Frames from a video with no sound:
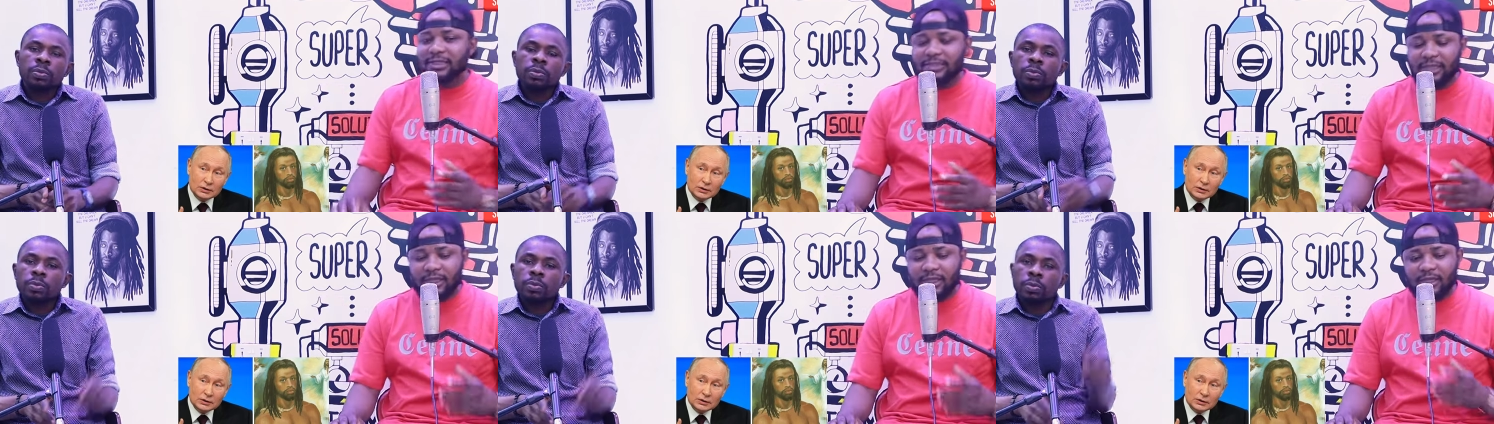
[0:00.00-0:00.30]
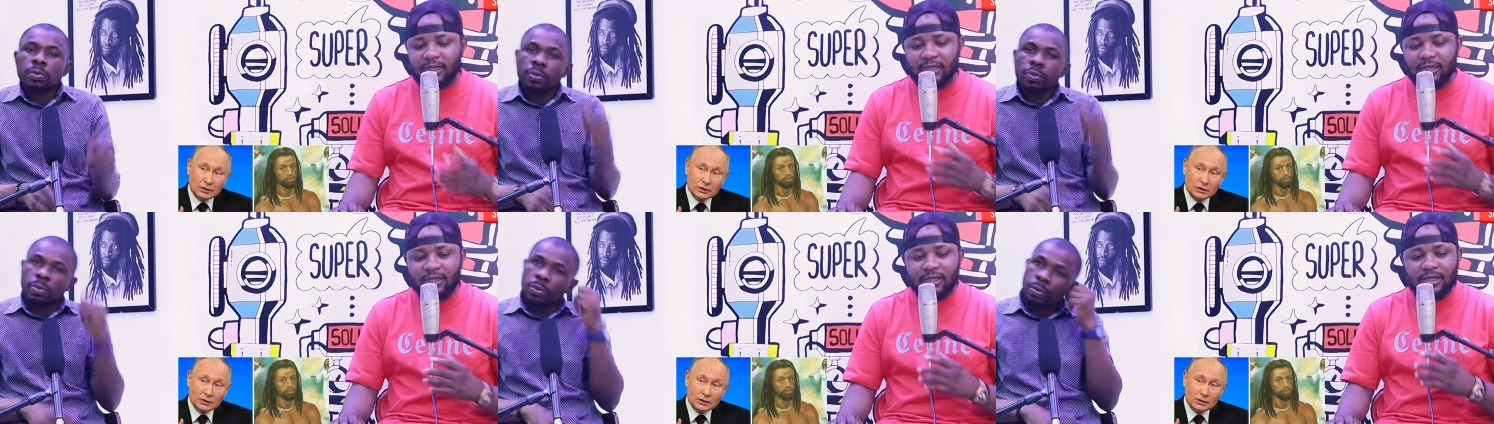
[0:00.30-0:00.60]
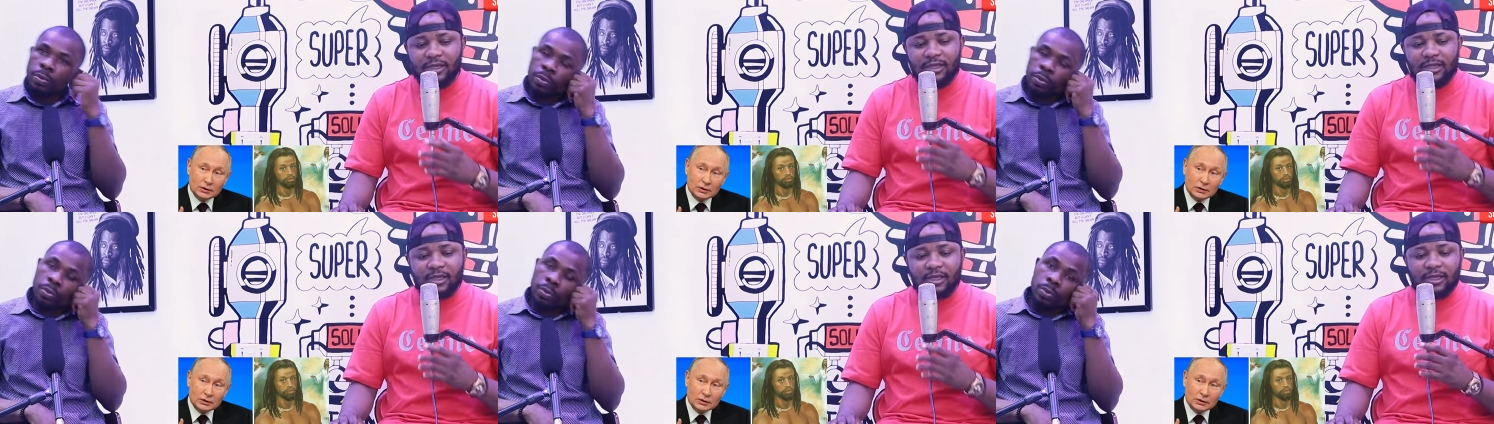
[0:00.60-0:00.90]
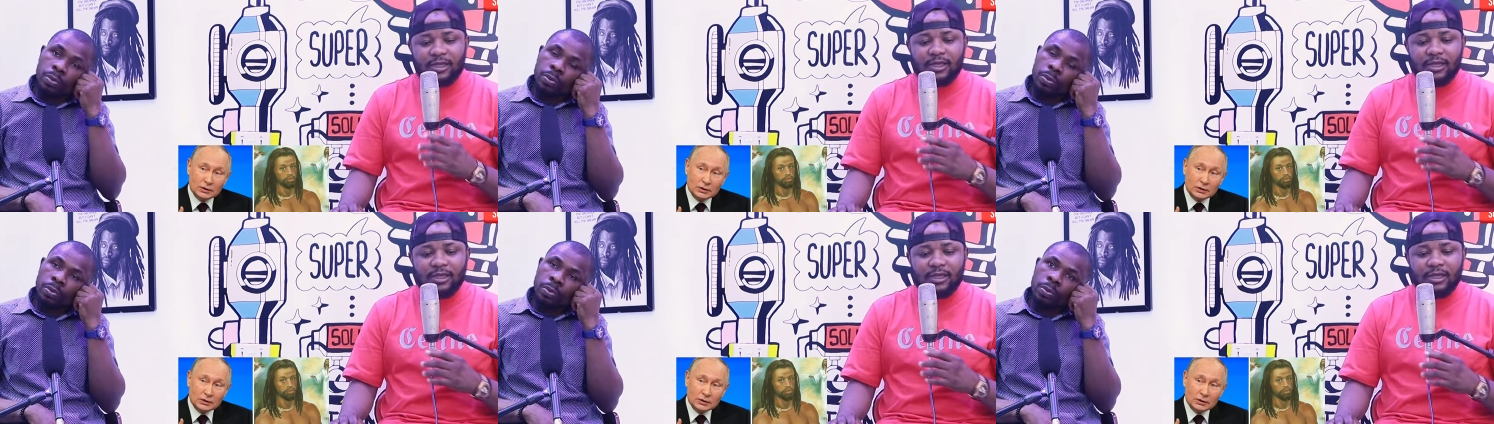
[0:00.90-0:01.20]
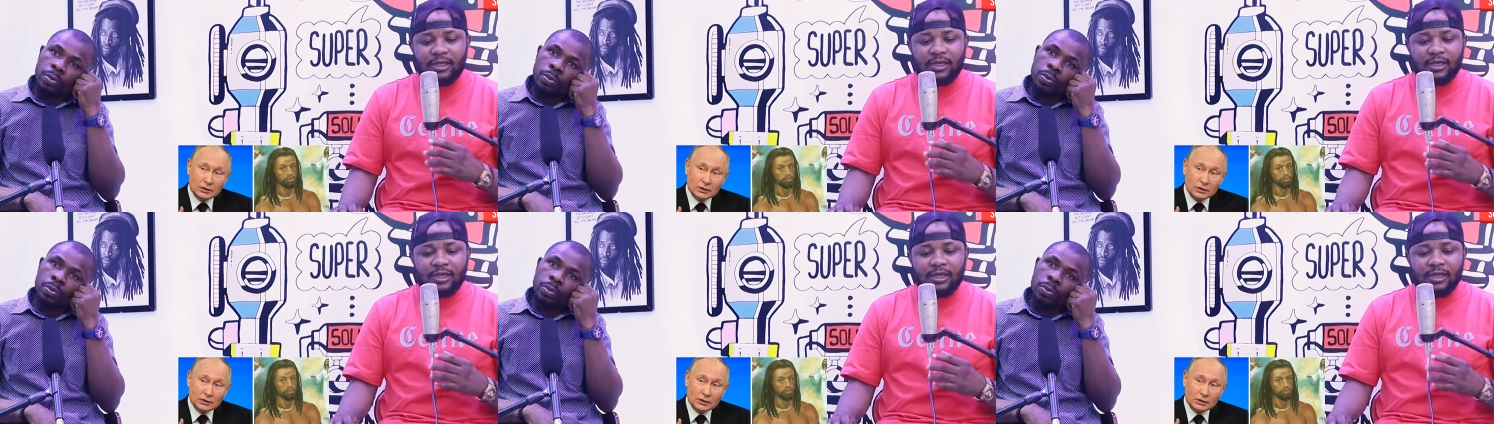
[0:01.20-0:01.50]
Speaker 1: say,
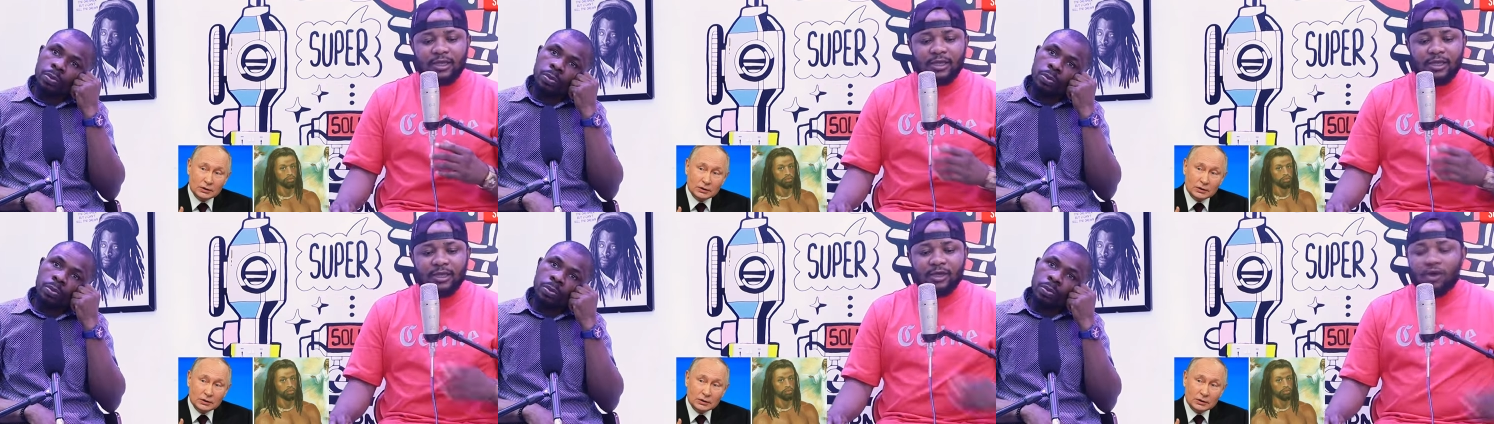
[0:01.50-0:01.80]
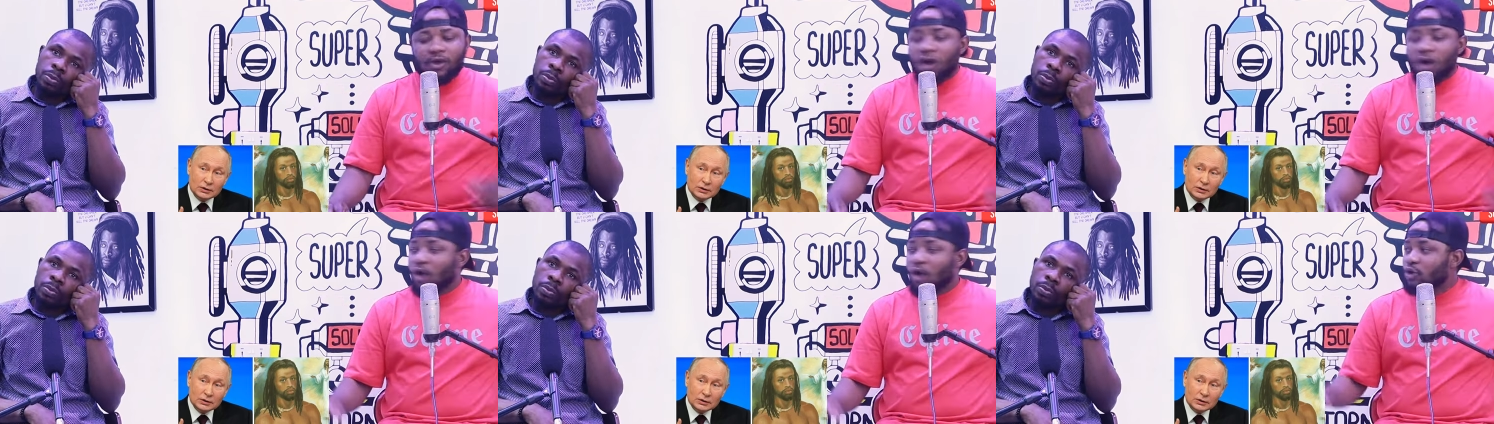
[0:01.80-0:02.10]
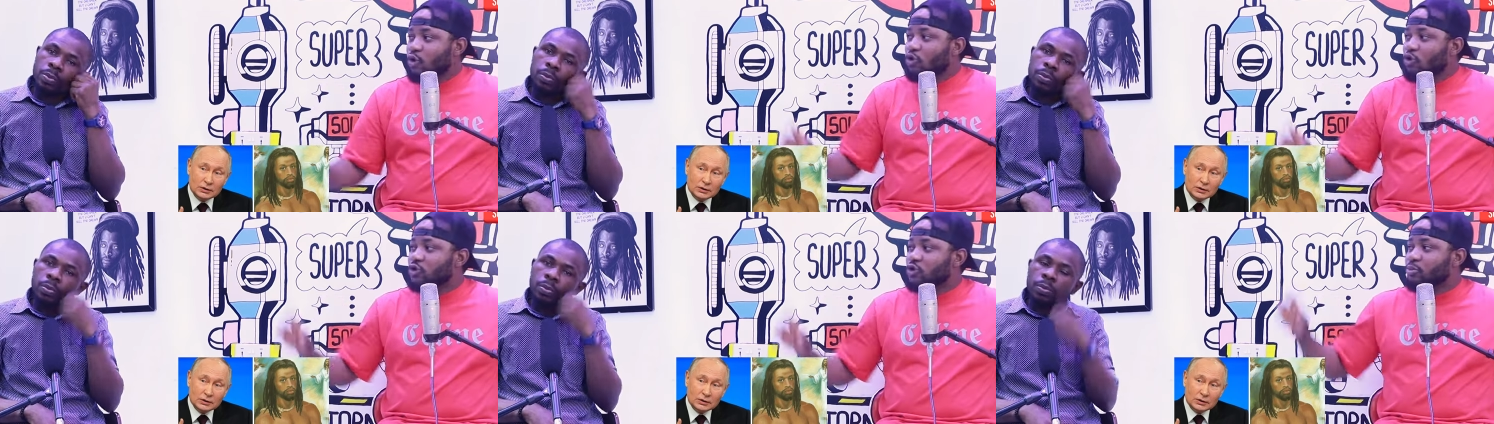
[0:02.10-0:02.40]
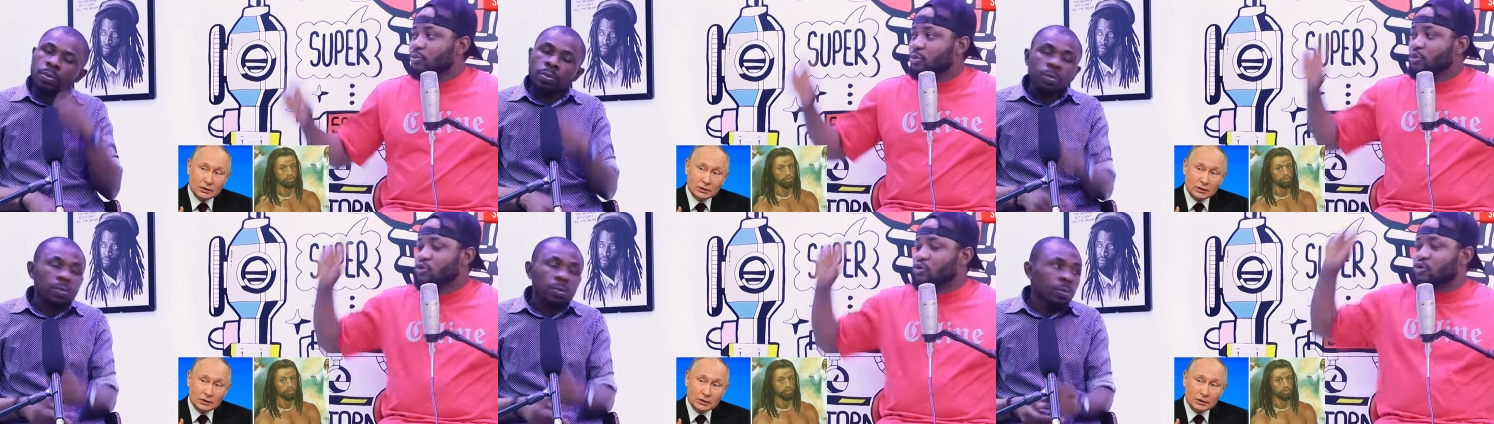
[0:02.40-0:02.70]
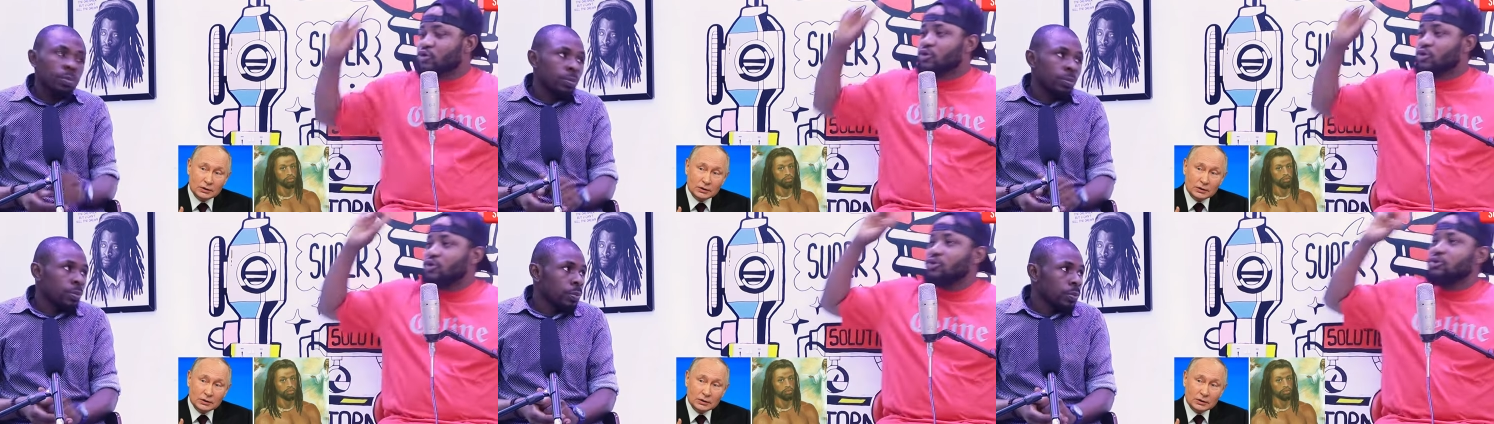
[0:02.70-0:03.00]
all those
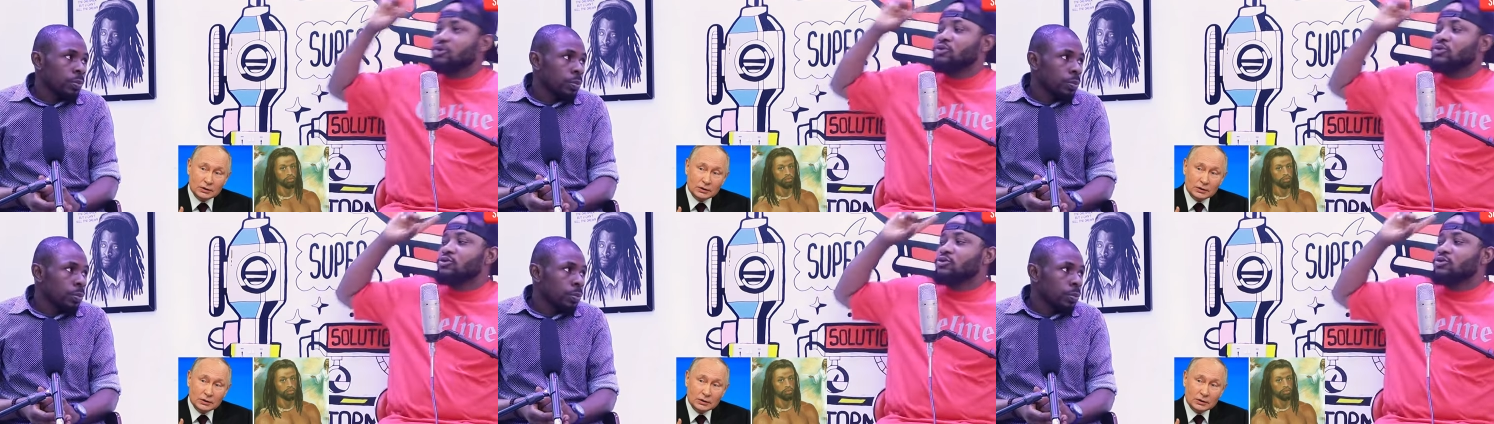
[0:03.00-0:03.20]
books